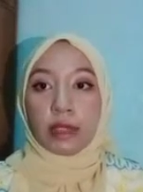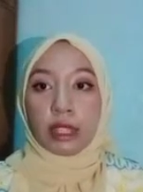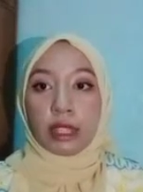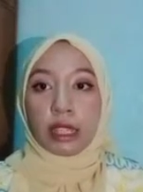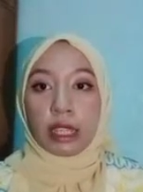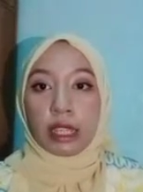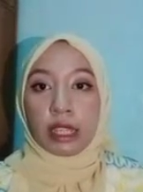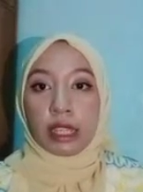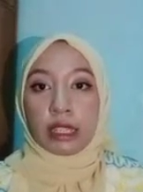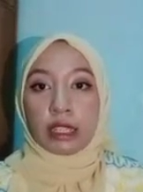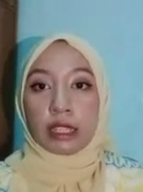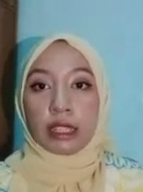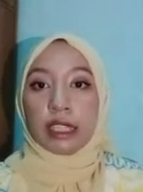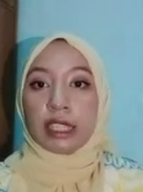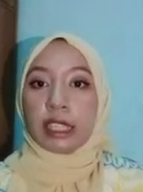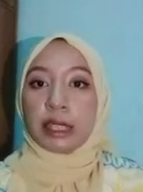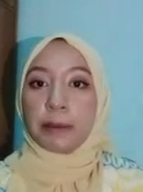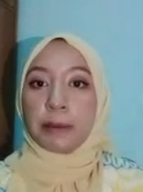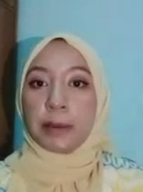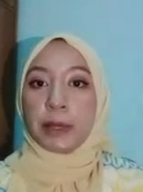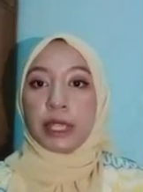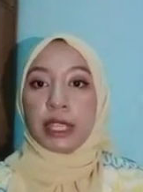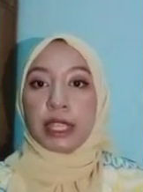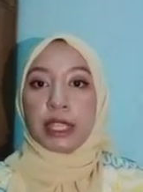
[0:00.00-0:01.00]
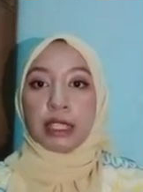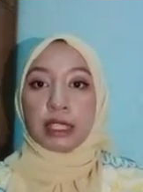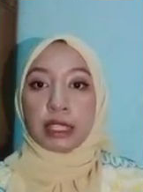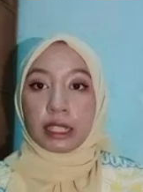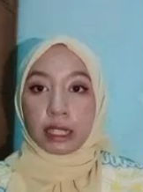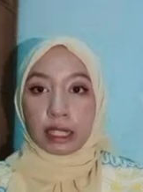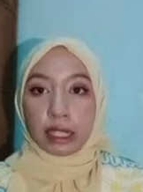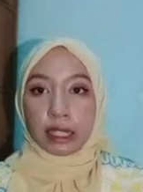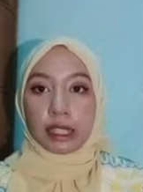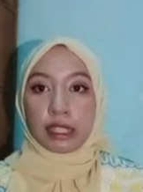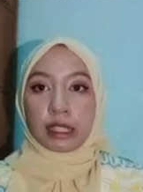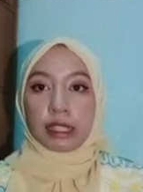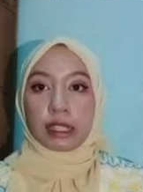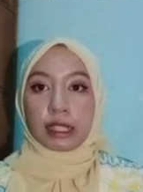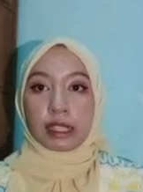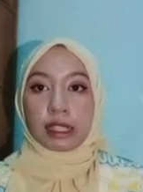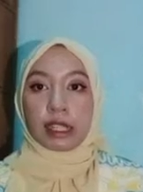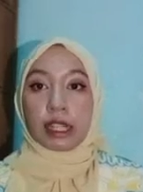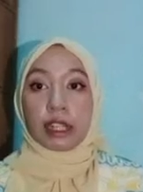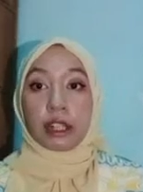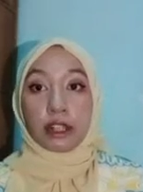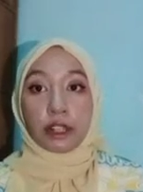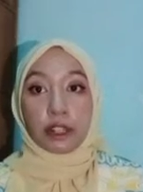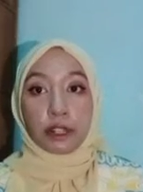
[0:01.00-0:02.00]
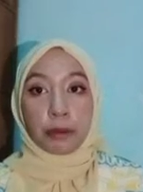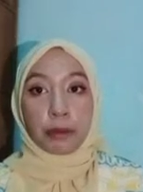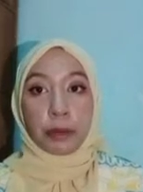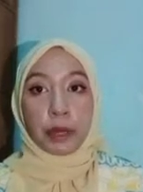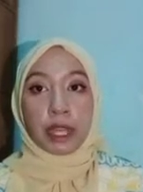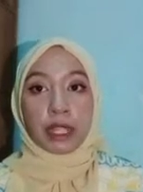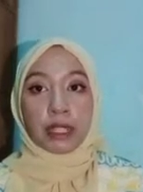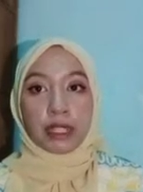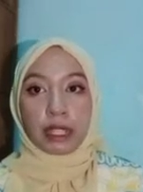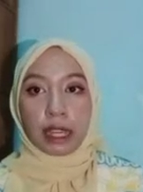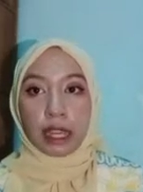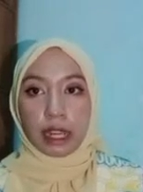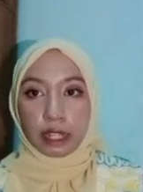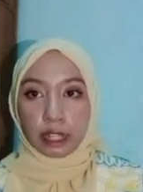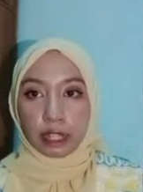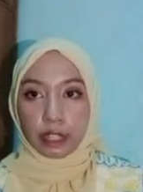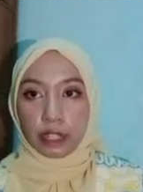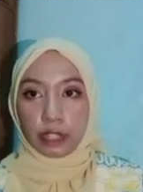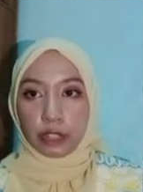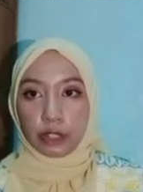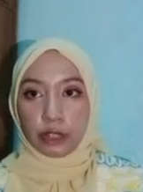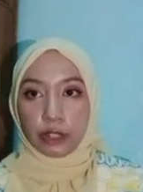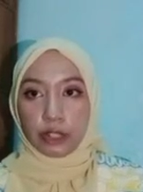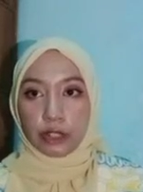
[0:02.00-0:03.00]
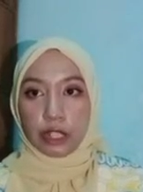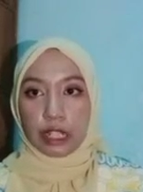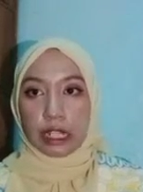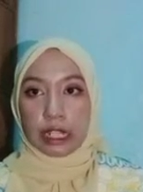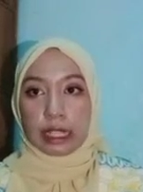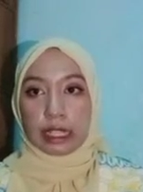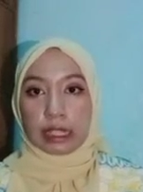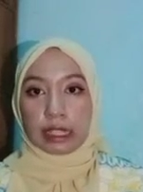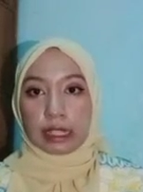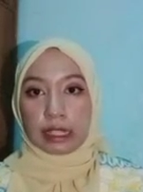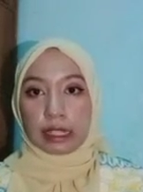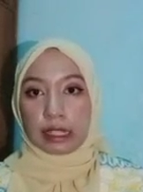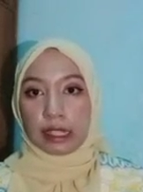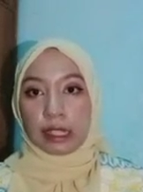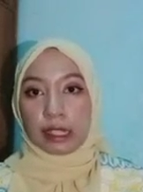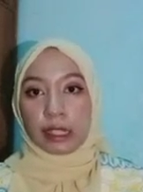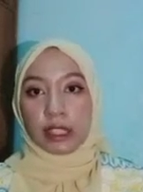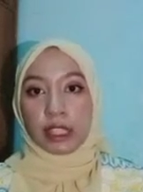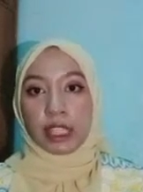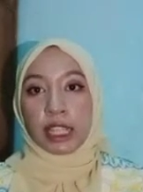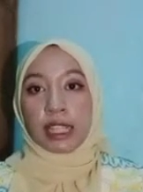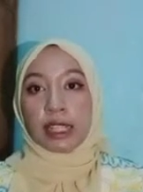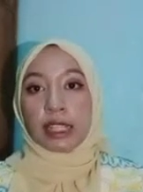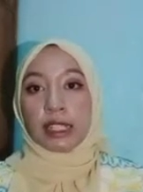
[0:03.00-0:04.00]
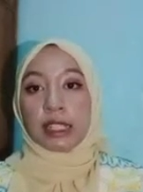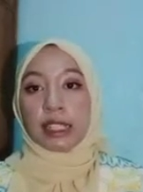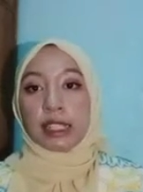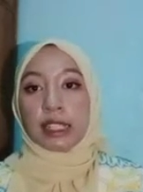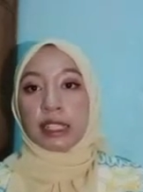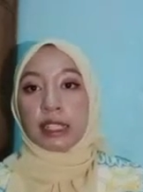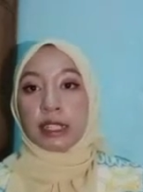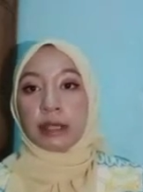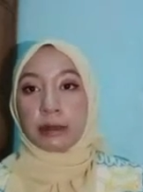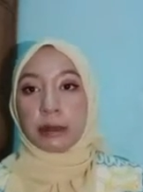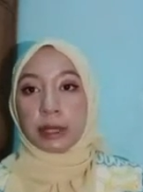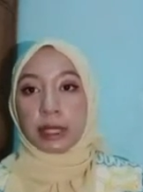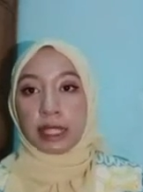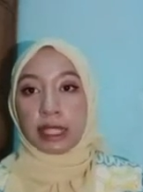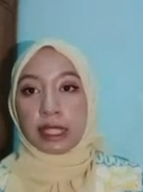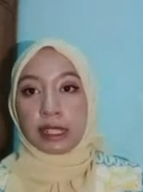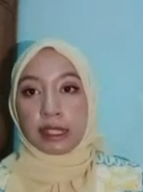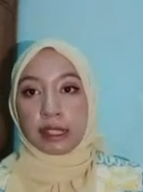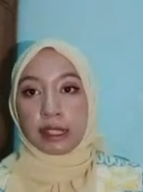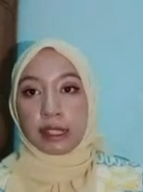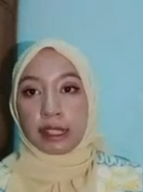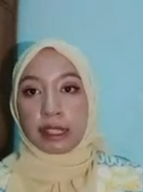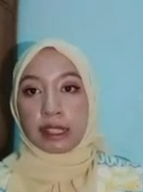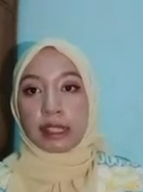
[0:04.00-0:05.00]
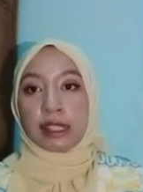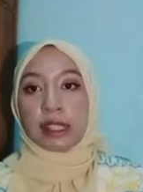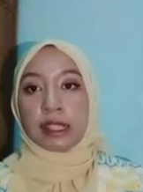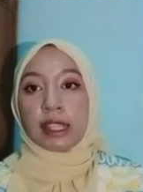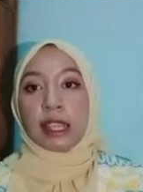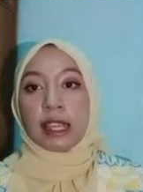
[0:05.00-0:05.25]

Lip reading: This being the case, Corbett argued, in the certain circumstances,